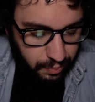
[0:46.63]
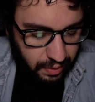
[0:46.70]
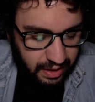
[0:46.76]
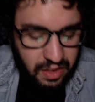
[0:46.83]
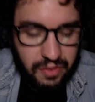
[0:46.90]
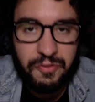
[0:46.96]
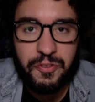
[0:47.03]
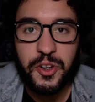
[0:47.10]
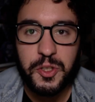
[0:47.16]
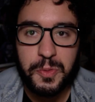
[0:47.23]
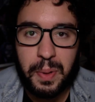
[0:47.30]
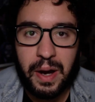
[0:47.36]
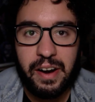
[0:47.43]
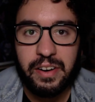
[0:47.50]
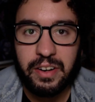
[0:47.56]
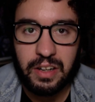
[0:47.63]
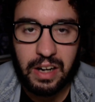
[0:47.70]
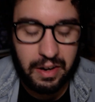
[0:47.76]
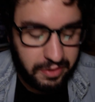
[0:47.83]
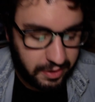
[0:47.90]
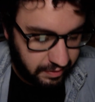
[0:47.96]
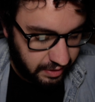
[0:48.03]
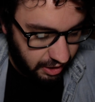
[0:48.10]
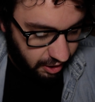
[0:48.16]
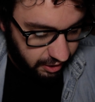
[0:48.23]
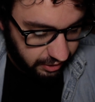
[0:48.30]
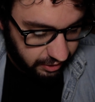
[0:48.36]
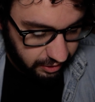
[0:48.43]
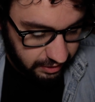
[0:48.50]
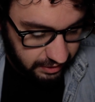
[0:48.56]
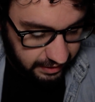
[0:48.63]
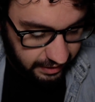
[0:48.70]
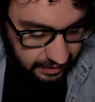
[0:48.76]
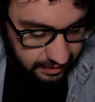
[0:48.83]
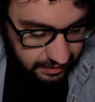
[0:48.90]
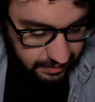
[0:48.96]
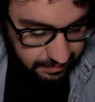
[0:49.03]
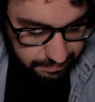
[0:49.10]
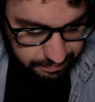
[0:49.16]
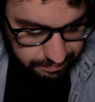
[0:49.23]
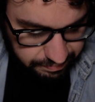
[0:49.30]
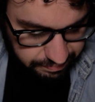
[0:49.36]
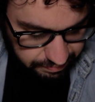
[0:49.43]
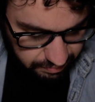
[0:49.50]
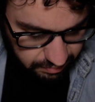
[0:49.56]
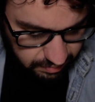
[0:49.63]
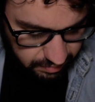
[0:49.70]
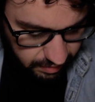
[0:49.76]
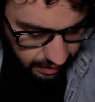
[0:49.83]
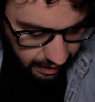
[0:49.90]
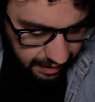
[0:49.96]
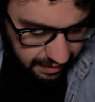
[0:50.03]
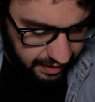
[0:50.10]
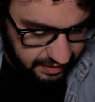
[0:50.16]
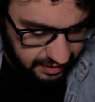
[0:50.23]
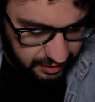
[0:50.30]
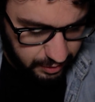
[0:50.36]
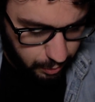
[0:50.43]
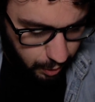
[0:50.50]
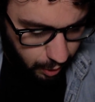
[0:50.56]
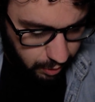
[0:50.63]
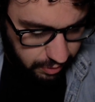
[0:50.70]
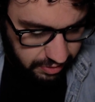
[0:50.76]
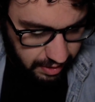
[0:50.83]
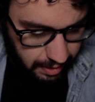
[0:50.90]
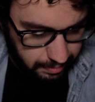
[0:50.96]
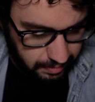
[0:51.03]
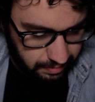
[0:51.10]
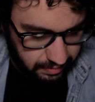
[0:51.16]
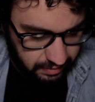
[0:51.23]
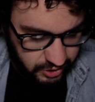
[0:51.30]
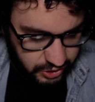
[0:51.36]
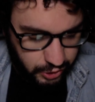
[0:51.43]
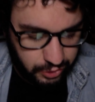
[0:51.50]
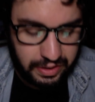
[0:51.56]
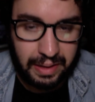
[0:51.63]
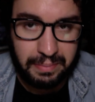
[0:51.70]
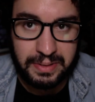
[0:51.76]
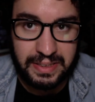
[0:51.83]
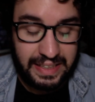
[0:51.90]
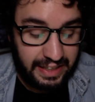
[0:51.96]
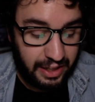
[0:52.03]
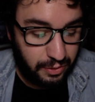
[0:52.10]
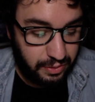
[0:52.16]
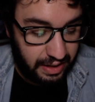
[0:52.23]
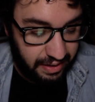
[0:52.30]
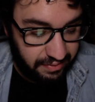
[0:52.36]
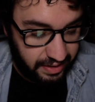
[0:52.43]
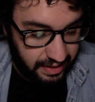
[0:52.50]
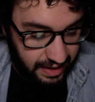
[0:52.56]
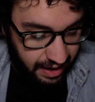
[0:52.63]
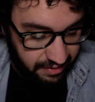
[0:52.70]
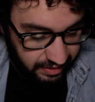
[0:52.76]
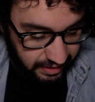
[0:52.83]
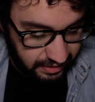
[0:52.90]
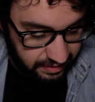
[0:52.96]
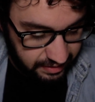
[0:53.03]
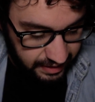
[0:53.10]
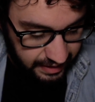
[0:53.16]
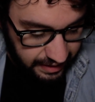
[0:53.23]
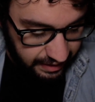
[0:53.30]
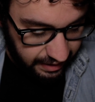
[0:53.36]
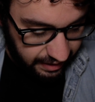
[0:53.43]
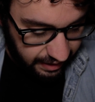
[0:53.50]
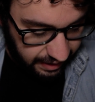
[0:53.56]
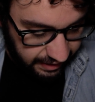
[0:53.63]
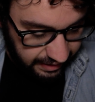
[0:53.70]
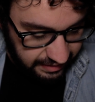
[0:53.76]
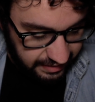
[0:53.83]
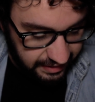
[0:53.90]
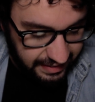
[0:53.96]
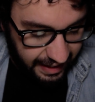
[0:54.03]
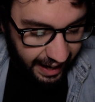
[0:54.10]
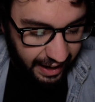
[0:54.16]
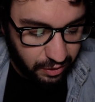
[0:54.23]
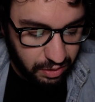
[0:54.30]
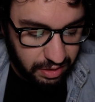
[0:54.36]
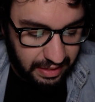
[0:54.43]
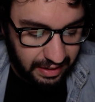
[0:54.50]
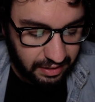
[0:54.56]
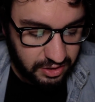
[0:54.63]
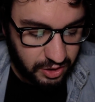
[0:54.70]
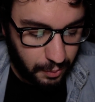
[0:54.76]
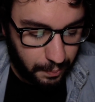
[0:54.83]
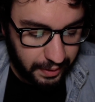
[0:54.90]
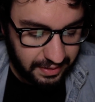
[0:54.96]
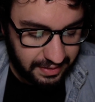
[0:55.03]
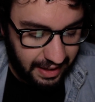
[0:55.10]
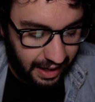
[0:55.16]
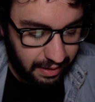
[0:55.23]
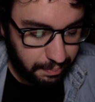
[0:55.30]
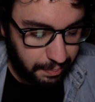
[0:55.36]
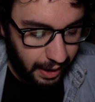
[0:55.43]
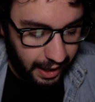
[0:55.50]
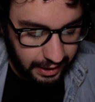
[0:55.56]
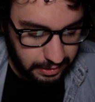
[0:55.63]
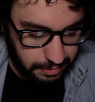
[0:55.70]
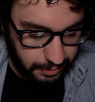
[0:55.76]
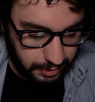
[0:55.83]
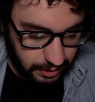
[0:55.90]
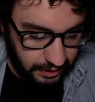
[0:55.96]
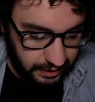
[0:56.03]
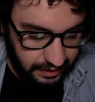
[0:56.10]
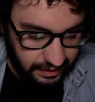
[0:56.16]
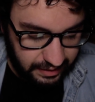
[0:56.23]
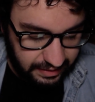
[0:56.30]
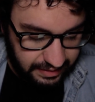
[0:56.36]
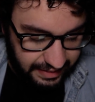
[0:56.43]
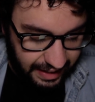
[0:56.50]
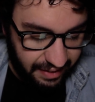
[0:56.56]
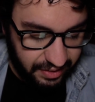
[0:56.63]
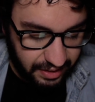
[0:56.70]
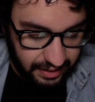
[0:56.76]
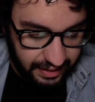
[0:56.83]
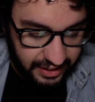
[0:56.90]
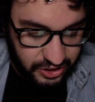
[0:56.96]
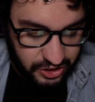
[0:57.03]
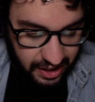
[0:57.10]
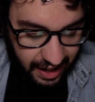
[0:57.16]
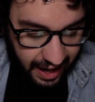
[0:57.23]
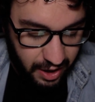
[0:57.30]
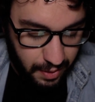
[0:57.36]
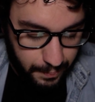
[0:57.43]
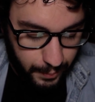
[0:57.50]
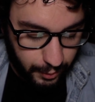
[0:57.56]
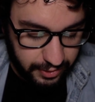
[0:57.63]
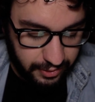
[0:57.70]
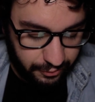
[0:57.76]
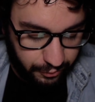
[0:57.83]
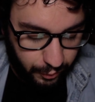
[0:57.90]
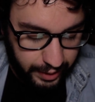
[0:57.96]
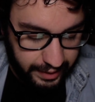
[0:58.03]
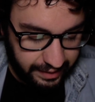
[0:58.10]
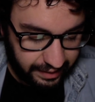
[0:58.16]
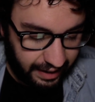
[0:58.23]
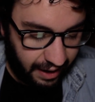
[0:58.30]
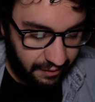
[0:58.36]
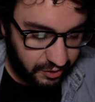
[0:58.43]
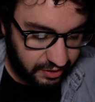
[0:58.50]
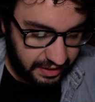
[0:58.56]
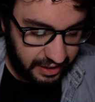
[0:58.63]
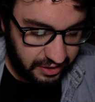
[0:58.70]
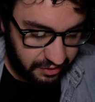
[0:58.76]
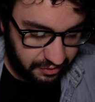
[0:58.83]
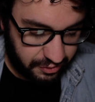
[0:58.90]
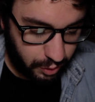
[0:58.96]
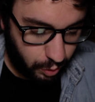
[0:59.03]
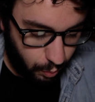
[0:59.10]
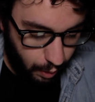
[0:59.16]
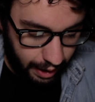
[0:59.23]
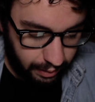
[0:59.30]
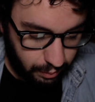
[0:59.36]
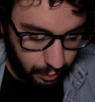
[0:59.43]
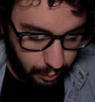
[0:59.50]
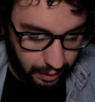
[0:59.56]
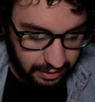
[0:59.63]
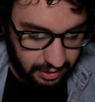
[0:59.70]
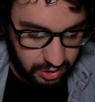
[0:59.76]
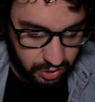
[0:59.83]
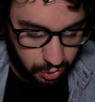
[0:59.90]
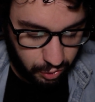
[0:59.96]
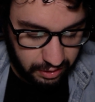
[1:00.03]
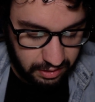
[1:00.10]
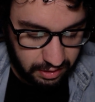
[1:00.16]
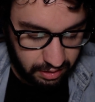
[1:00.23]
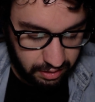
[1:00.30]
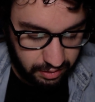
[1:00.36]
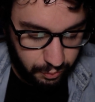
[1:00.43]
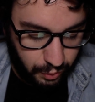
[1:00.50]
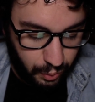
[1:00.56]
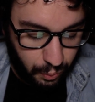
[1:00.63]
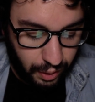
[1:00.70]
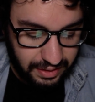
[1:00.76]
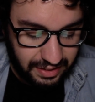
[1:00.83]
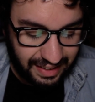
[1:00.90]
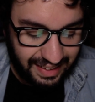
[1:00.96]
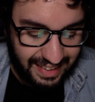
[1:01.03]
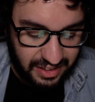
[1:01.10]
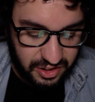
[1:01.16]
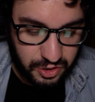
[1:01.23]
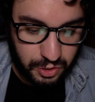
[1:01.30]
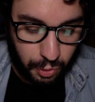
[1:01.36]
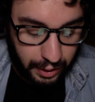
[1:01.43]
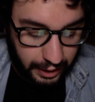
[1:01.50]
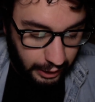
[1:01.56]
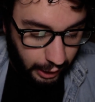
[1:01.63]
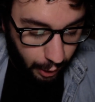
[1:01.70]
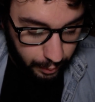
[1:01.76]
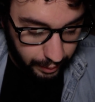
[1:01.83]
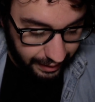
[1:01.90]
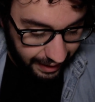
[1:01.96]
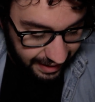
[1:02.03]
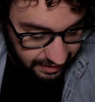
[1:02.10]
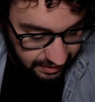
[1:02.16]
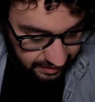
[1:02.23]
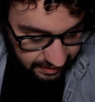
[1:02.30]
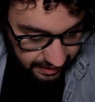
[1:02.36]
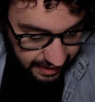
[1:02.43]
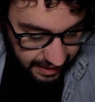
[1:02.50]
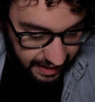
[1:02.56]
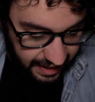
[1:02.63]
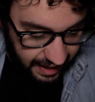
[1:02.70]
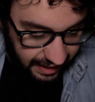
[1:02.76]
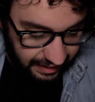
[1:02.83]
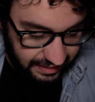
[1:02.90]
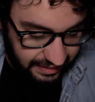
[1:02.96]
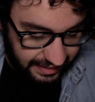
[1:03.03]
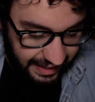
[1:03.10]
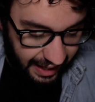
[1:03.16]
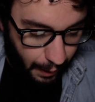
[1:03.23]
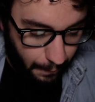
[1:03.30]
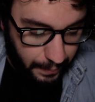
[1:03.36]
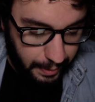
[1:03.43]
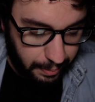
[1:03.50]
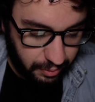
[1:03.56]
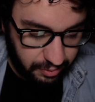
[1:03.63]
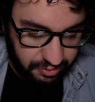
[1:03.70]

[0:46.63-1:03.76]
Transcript: in the first paragraph of the article it says and this is a quote from Showtime CEO David Nevins. He says, "I don't think so, but it's not impossible." David Lynch and I are both avoiding the conversation for a while. We want the story to, we want to let the story coalesce and see how people